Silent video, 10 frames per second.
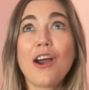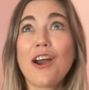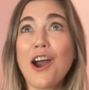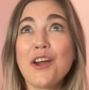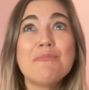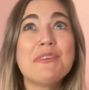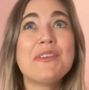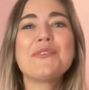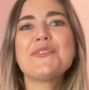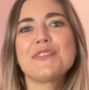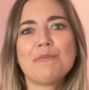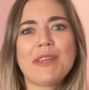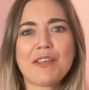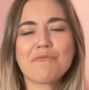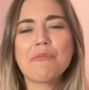unbeknownst to
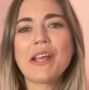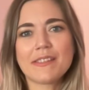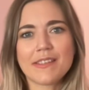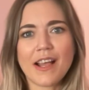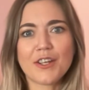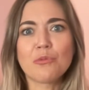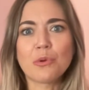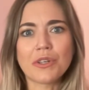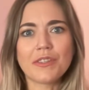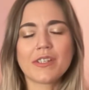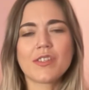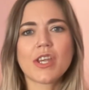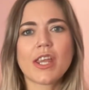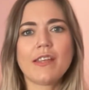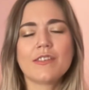me, my entire world had
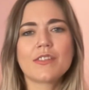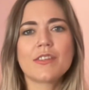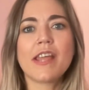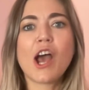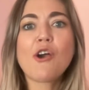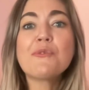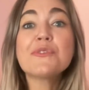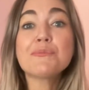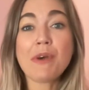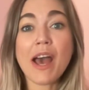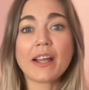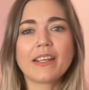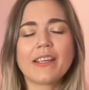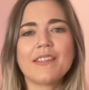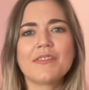changed. Now I was back
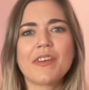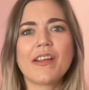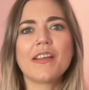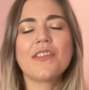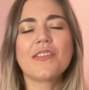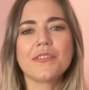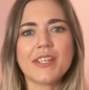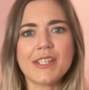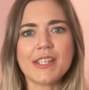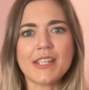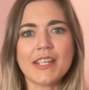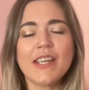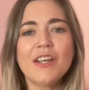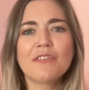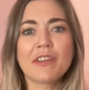in this very 3D
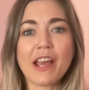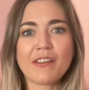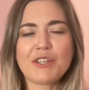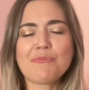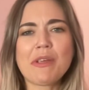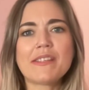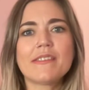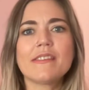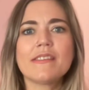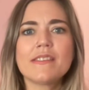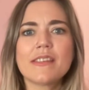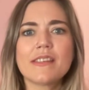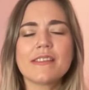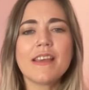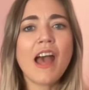reality-based
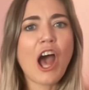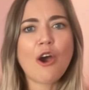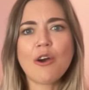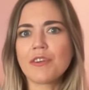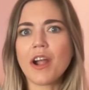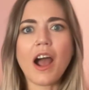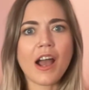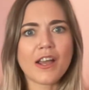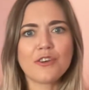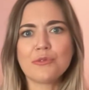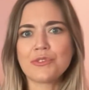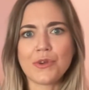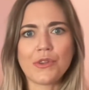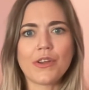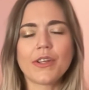existence. However, I was
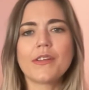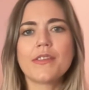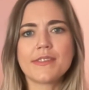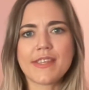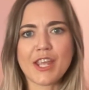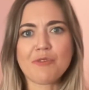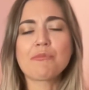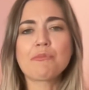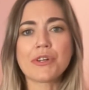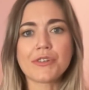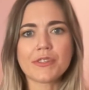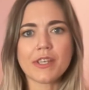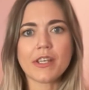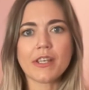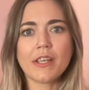no longer the same
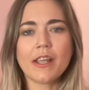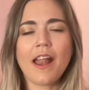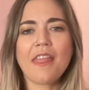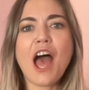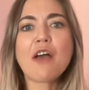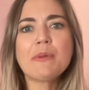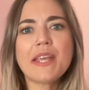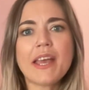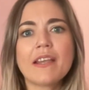person. That began a